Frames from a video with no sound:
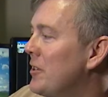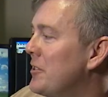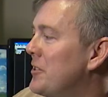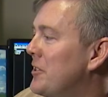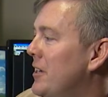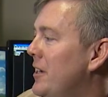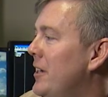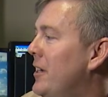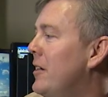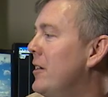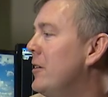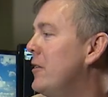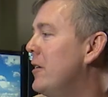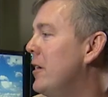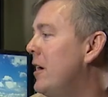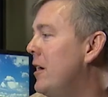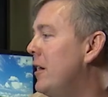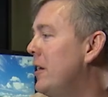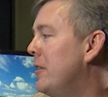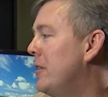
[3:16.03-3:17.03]
can see here,
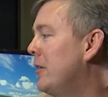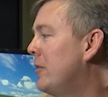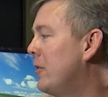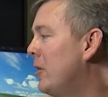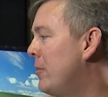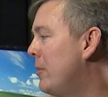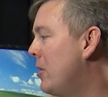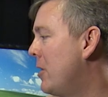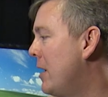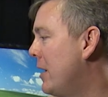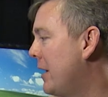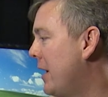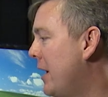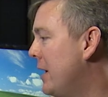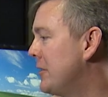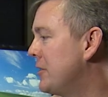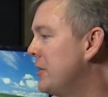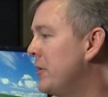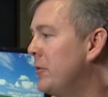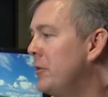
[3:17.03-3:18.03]
uh, the Global Hawk
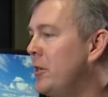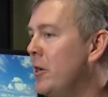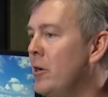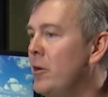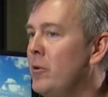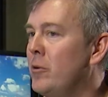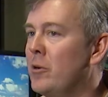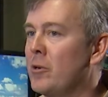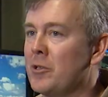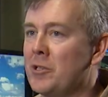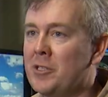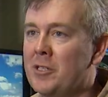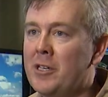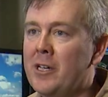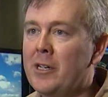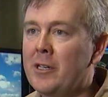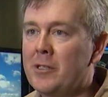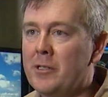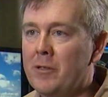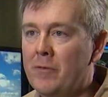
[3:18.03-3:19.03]
has no yoke or
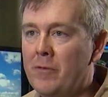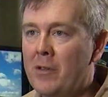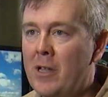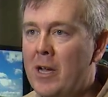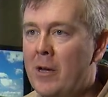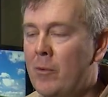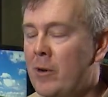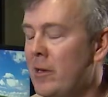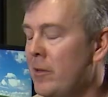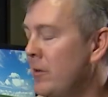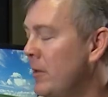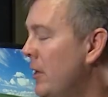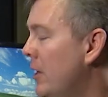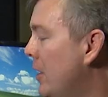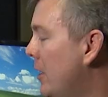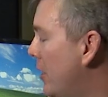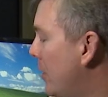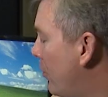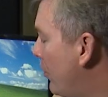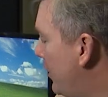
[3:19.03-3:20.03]
stick to fly with.
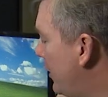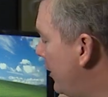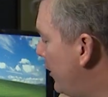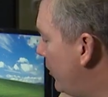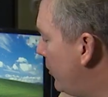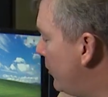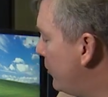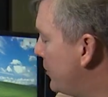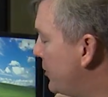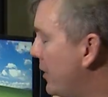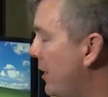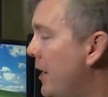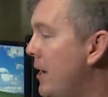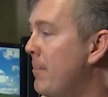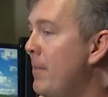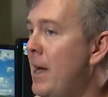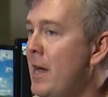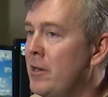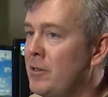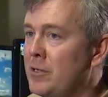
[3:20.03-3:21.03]
We use a
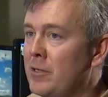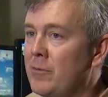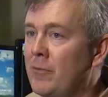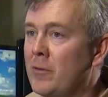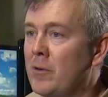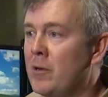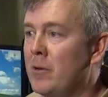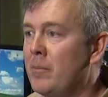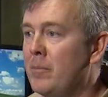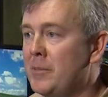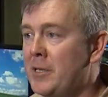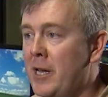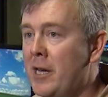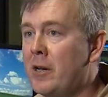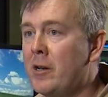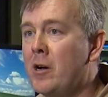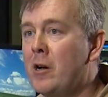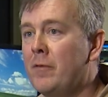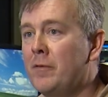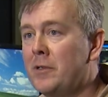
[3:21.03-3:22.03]
mouse from
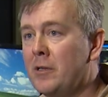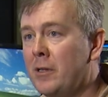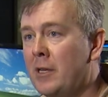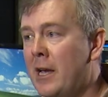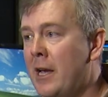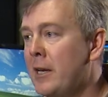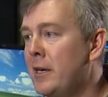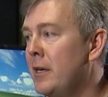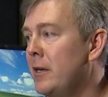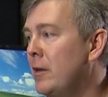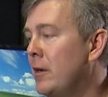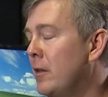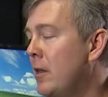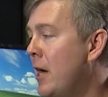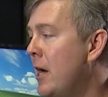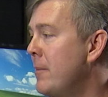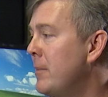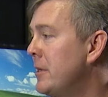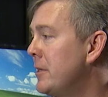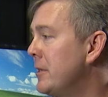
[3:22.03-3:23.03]
takeoff to landing,
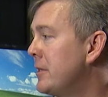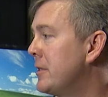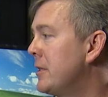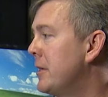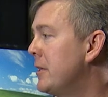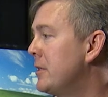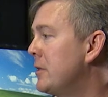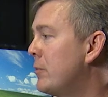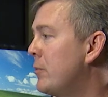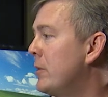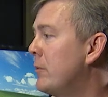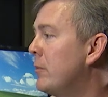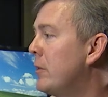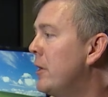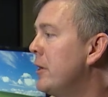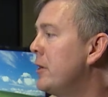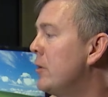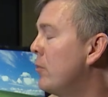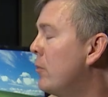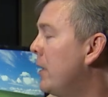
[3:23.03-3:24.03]
climb and descents when we're
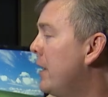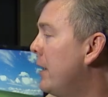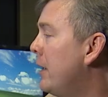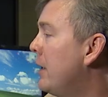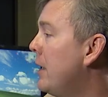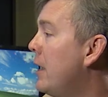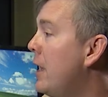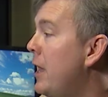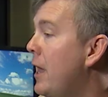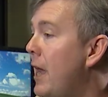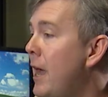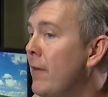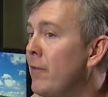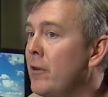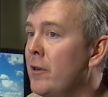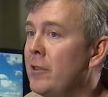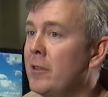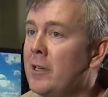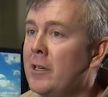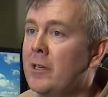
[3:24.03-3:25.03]
underway.
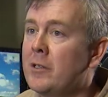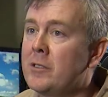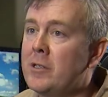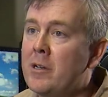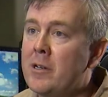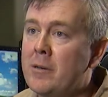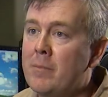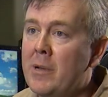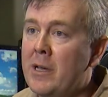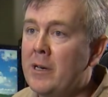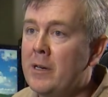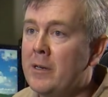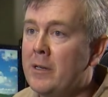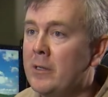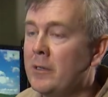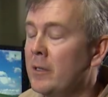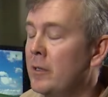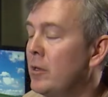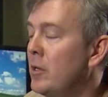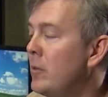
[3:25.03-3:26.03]
Everything is automated
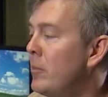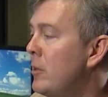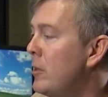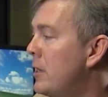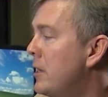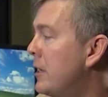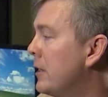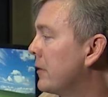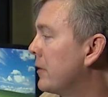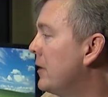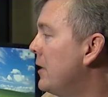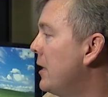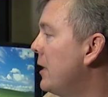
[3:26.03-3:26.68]
in the Global Hawk.